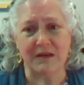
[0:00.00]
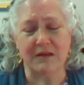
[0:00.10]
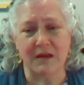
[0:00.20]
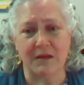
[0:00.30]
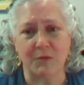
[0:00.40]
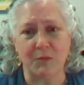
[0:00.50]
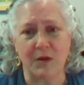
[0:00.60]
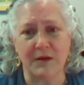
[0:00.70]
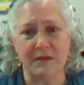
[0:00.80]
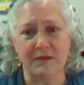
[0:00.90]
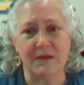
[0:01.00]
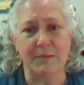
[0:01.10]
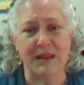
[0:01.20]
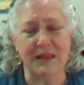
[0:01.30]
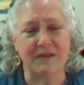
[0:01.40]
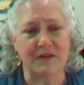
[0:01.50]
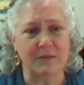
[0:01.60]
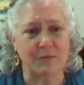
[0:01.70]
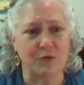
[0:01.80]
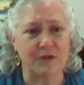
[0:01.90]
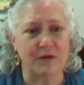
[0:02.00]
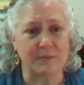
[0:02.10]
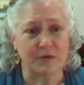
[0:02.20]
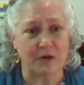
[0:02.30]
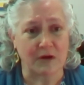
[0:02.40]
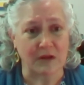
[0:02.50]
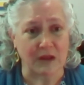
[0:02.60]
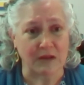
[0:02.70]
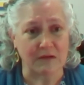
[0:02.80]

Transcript: Number one is, am I listening more than I'm talking?